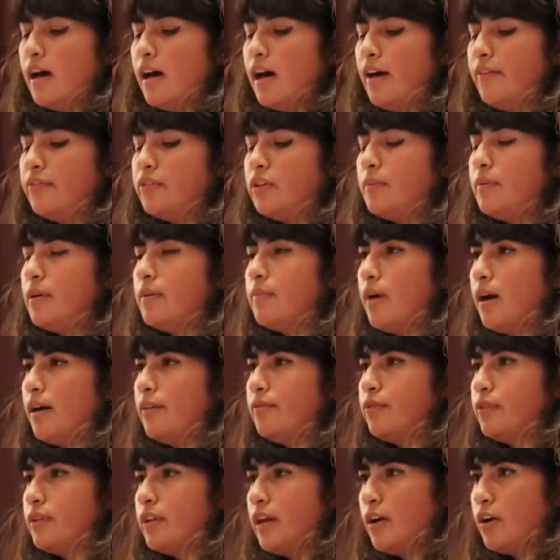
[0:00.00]
After my
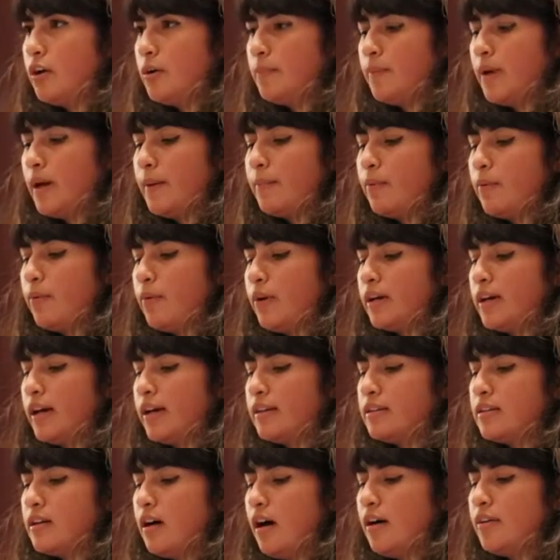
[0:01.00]
mom filled out her paperwork
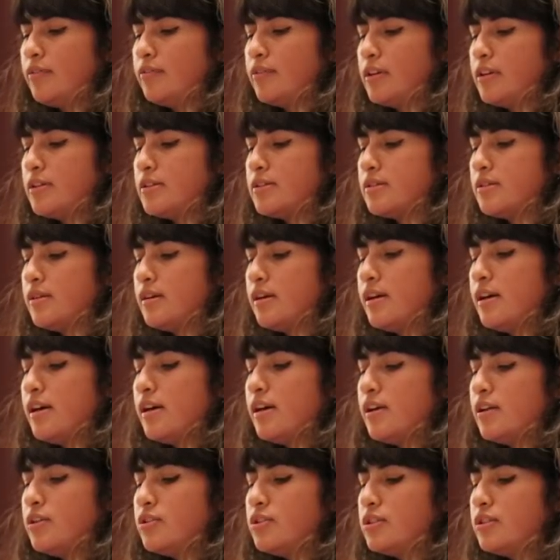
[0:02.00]
at the office,
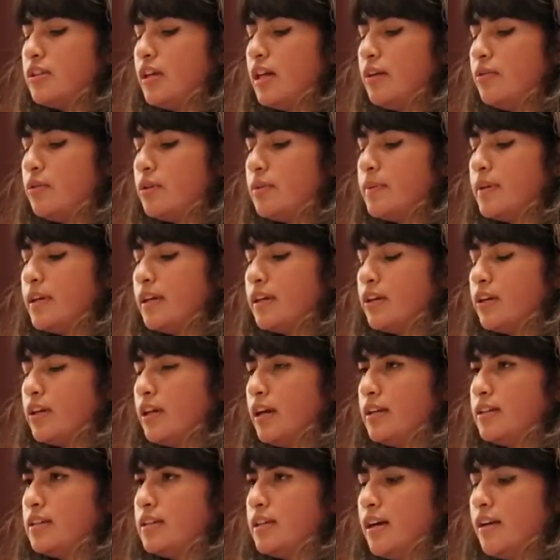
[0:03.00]
she thought it would be a good
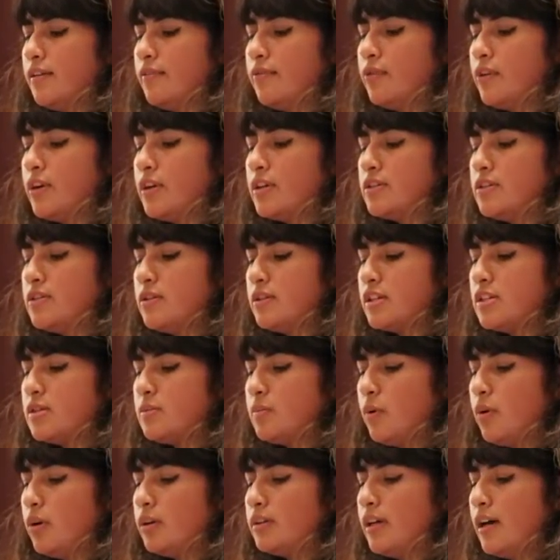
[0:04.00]
idea for us to
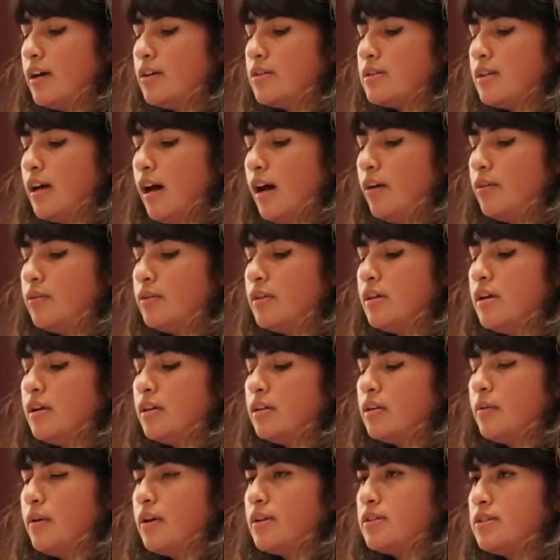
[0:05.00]
explore downtown
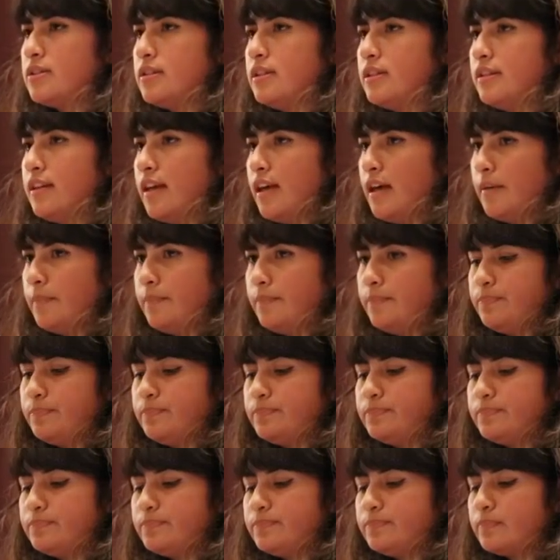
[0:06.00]
the rest of the day.
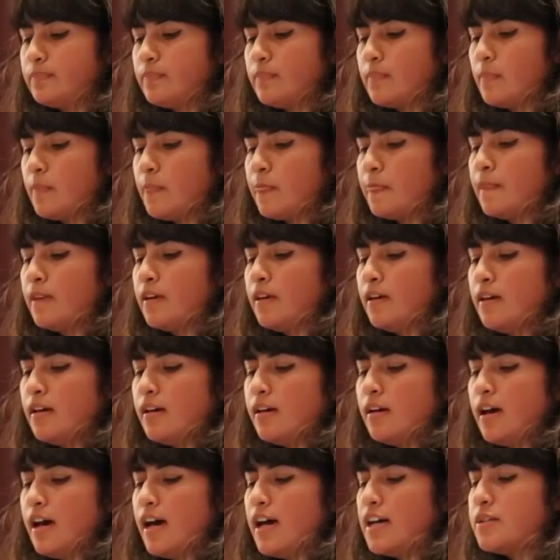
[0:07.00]

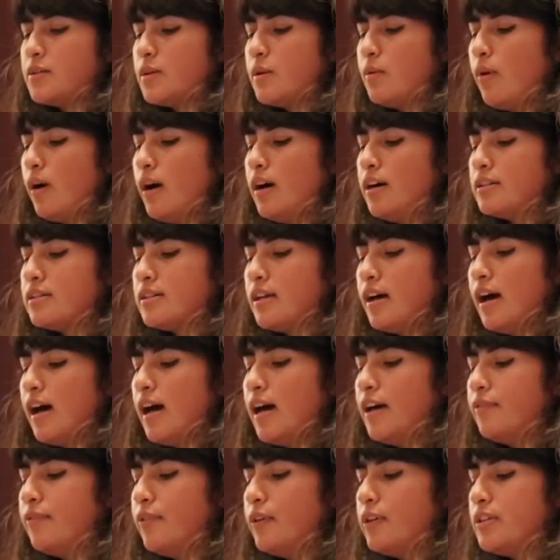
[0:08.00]
As we
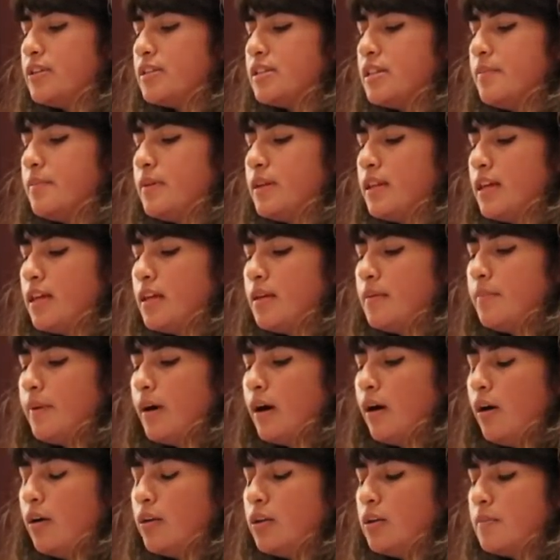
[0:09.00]
walked, I felt intimidated
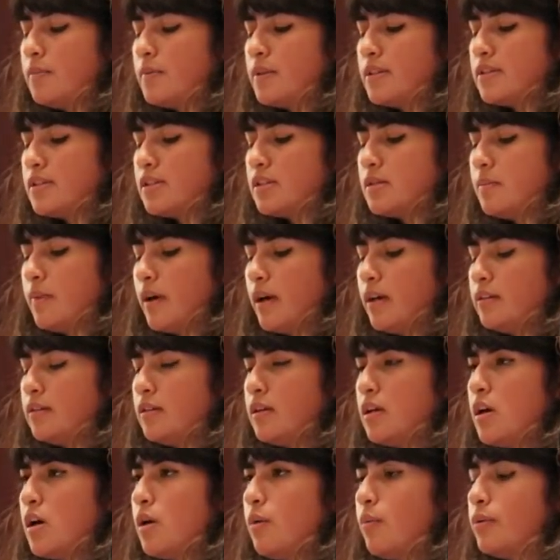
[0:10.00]
by all the businessmen
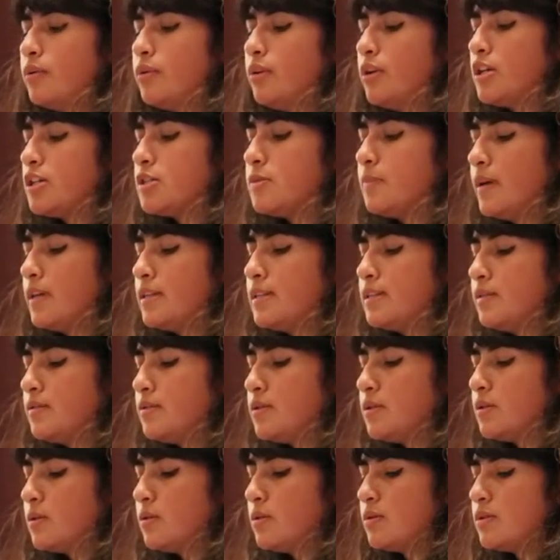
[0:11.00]
with their
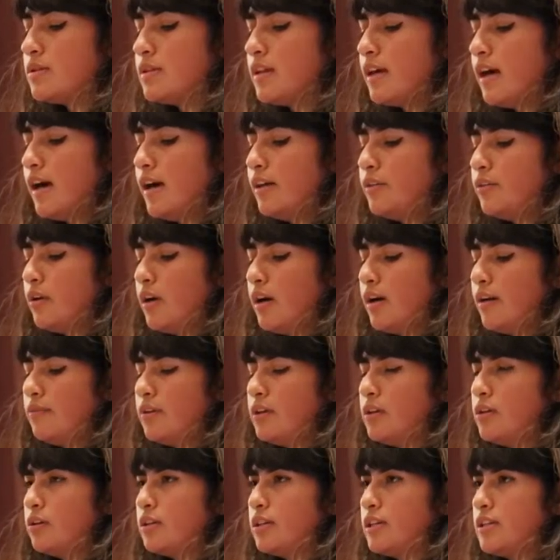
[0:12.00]
expensive suits and their
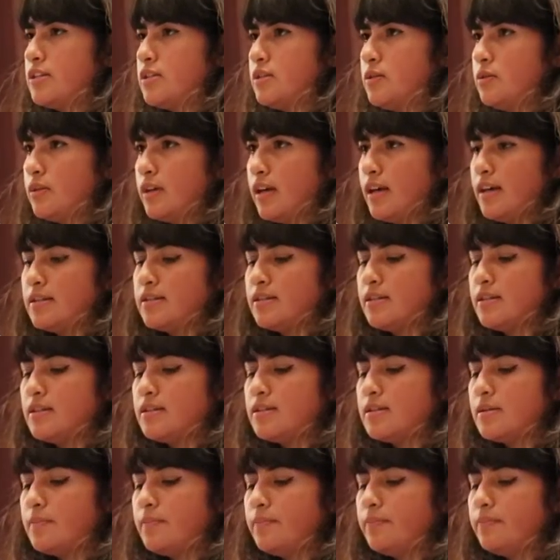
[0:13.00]
heavy-looking
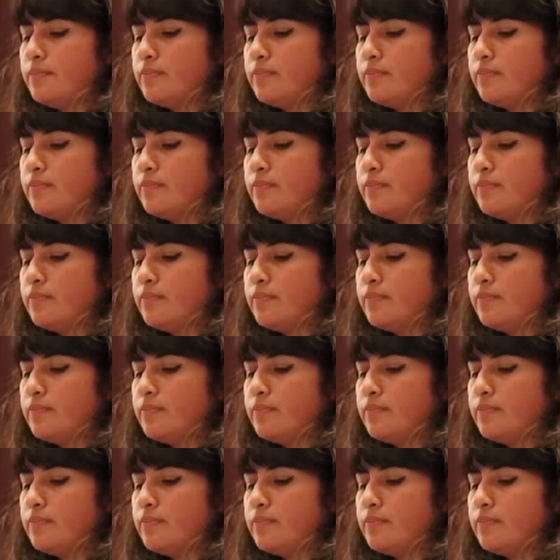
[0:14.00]
suitcases.